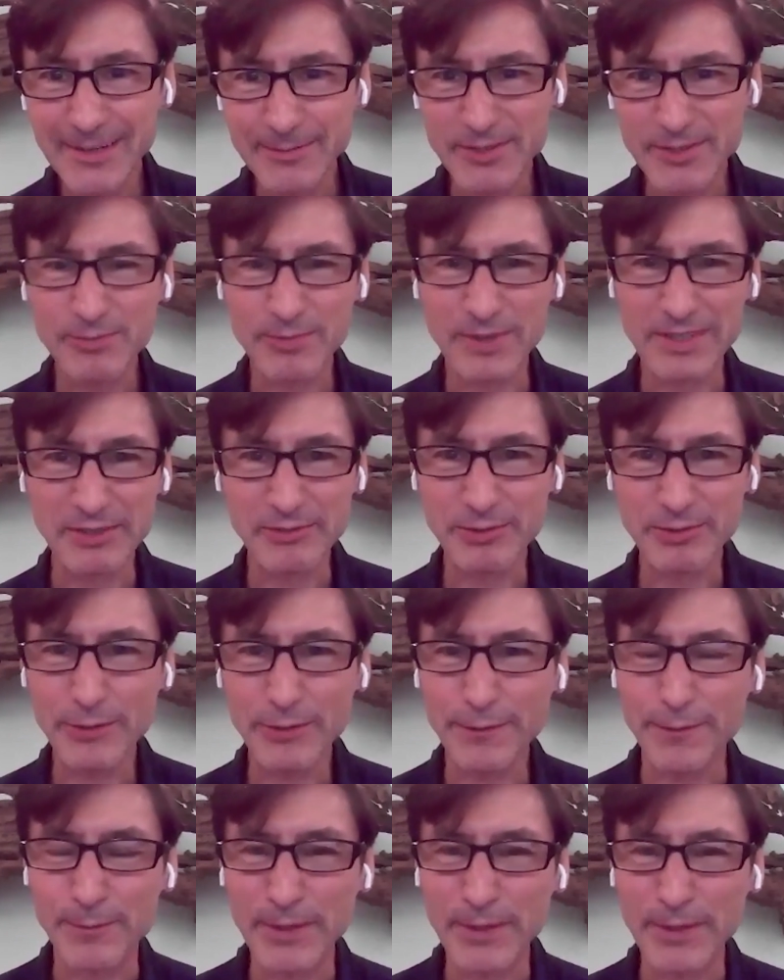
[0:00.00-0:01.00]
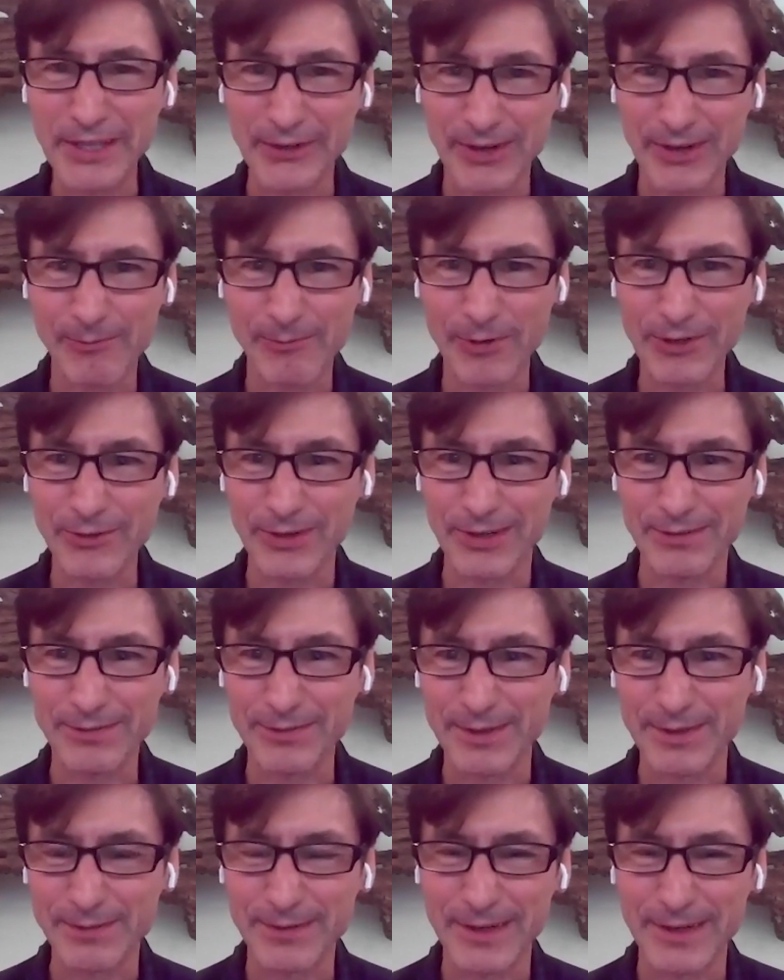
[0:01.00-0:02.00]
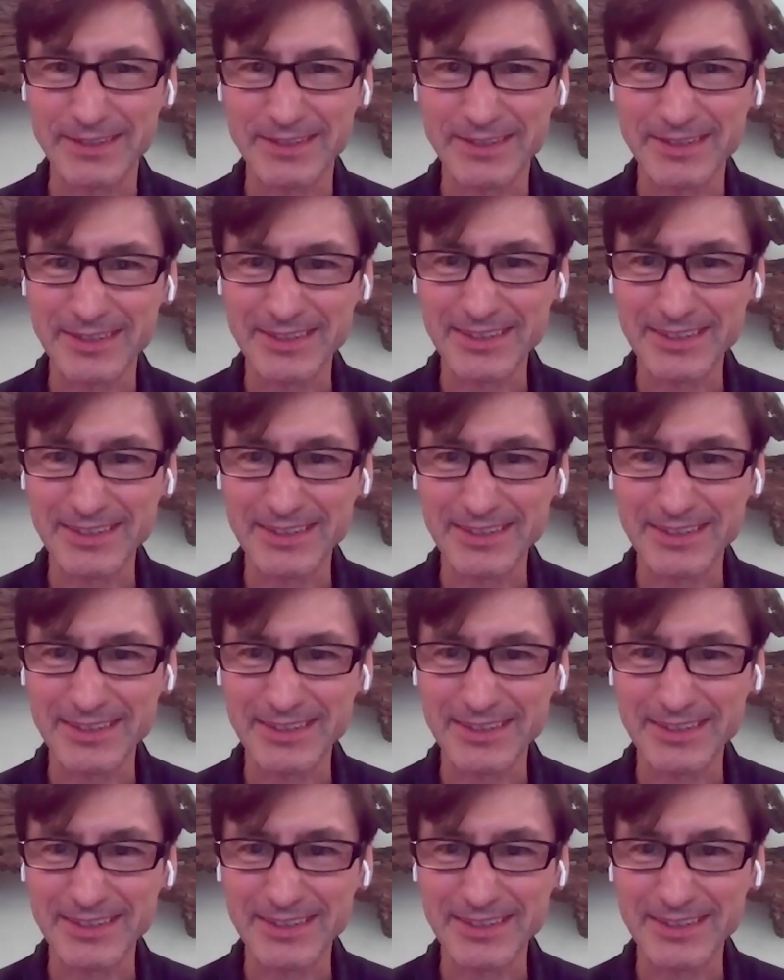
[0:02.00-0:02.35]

Just, was, you look yeah. familiar. I'm wondering if, if I